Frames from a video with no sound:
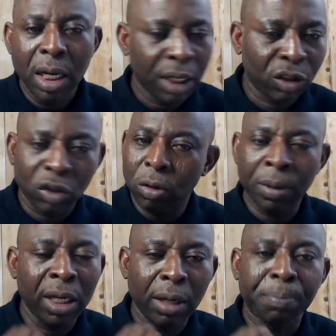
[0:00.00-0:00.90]
There are so
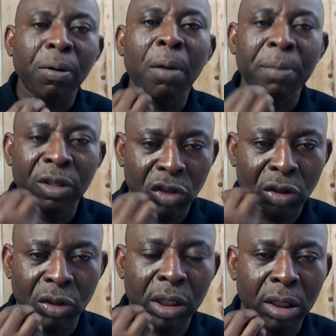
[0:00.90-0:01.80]
many
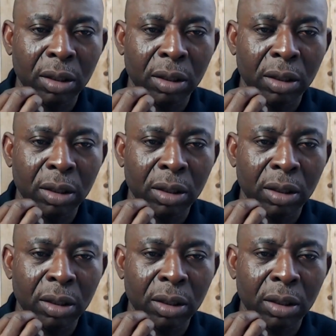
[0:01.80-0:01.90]
promises